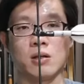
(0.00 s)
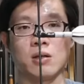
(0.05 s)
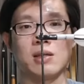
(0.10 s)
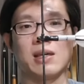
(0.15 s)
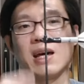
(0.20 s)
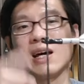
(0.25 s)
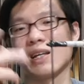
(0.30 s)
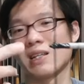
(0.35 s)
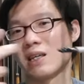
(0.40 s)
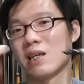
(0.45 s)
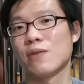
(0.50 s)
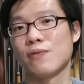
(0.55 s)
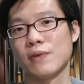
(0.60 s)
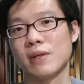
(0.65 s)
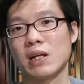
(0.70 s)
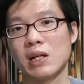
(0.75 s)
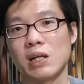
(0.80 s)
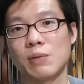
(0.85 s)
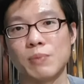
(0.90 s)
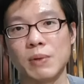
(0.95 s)
Yeah, give
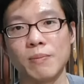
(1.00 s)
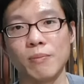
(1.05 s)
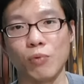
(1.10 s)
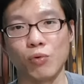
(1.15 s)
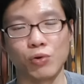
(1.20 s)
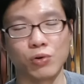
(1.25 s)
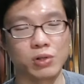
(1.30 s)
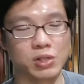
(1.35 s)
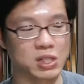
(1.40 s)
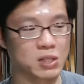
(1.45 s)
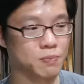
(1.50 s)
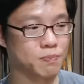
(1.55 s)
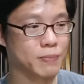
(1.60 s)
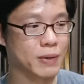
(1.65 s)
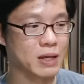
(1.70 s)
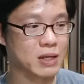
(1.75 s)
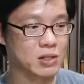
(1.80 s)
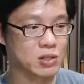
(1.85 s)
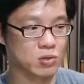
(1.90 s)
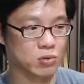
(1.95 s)
it a little bit more
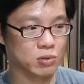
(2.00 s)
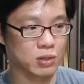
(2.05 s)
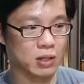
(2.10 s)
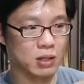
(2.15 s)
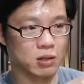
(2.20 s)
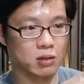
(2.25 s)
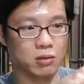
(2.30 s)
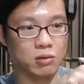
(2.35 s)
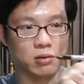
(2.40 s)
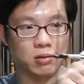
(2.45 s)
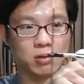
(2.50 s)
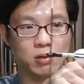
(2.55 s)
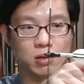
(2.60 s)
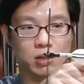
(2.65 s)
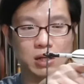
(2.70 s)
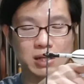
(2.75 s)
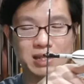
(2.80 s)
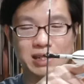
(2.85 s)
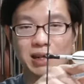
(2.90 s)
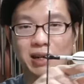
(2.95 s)
space so that
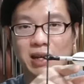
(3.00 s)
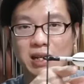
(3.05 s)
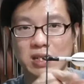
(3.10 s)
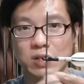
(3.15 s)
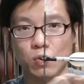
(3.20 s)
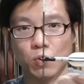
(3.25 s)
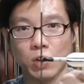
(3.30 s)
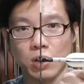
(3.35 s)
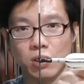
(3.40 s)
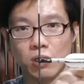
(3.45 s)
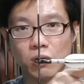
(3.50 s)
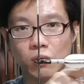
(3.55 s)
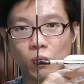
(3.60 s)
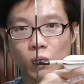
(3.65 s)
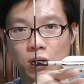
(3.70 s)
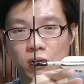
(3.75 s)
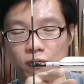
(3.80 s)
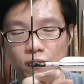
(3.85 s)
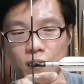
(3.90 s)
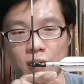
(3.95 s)
there's less wear on
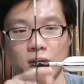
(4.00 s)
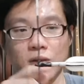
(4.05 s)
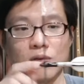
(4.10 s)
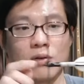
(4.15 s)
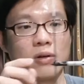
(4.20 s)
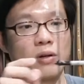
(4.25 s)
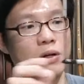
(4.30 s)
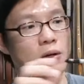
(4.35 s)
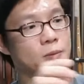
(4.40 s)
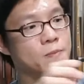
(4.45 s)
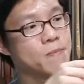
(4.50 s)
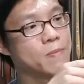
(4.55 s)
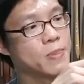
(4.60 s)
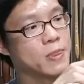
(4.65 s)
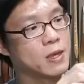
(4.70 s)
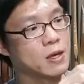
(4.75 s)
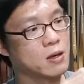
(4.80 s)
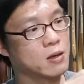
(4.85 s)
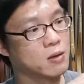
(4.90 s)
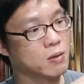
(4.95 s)
1 feather.
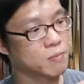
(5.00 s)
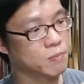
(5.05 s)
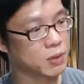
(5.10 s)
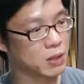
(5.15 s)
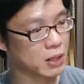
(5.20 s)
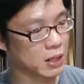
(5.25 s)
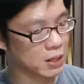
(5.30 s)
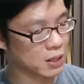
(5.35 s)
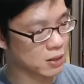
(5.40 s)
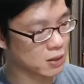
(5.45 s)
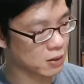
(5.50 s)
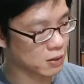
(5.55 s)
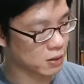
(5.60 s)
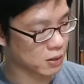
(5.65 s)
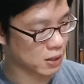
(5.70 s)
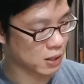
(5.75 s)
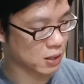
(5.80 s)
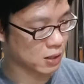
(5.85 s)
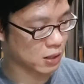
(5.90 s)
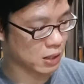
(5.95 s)
But other than
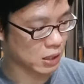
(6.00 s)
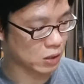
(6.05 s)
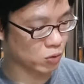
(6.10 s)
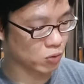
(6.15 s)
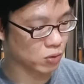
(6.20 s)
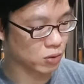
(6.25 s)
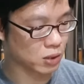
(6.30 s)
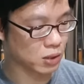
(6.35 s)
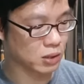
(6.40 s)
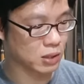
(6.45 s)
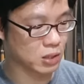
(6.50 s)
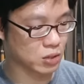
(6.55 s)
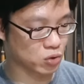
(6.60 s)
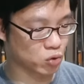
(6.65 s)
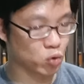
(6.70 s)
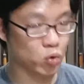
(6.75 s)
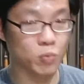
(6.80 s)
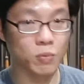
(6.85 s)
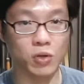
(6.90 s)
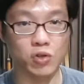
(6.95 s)
that, I don't think there's
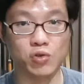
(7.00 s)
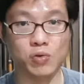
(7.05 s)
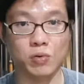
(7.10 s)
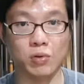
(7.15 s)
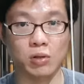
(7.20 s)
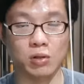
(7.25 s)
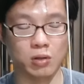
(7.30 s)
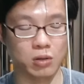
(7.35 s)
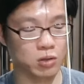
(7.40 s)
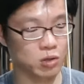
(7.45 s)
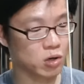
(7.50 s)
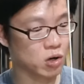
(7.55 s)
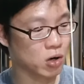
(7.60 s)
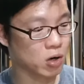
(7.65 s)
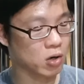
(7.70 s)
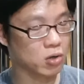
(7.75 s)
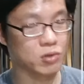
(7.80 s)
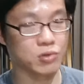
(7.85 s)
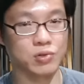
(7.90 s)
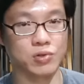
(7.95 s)
too much
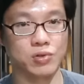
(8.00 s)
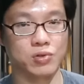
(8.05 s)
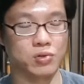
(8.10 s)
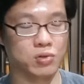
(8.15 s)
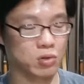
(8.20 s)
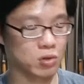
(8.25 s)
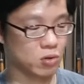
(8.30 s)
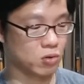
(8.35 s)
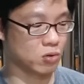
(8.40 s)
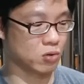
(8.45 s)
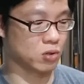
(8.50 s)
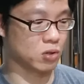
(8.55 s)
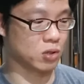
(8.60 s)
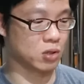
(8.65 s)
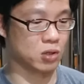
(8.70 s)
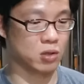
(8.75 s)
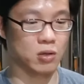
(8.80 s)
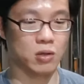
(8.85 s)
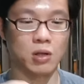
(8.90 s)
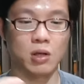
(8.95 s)
cons
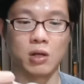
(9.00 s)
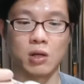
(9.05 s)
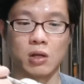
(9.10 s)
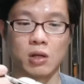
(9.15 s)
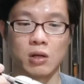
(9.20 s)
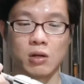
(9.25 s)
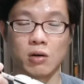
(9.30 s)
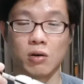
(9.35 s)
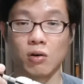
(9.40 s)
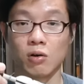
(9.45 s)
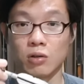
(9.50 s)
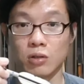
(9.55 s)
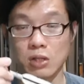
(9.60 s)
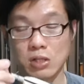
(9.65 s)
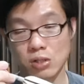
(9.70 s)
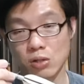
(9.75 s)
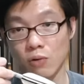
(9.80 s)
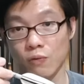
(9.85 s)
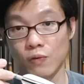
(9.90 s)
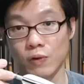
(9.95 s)
on
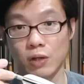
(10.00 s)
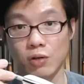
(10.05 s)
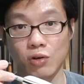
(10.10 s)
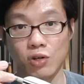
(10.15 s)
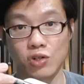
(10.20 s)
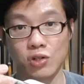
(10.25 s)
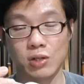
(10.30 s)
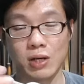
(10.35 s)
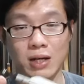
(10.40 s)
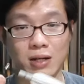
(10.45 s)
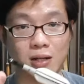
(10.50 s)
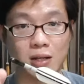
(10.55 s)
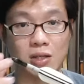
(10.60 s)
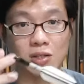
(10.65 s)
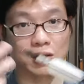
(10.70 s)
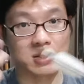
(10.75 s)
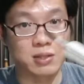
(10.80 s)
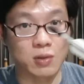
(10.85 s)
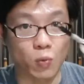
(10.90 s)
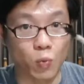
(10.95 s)
this configuration other than
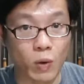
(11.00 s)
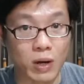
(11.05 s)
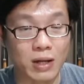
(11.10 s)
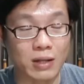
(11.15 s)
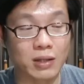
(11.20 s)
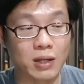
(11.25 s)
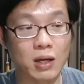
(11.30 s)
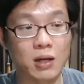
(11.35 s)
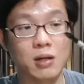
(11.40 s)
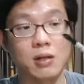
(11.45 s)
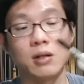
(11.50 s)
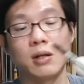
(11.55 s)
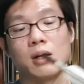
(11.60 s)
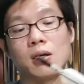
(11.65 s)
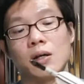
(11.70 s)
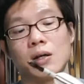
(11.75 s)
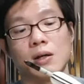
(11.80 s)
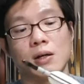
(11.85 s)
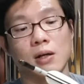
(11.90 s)
just the wear and tear.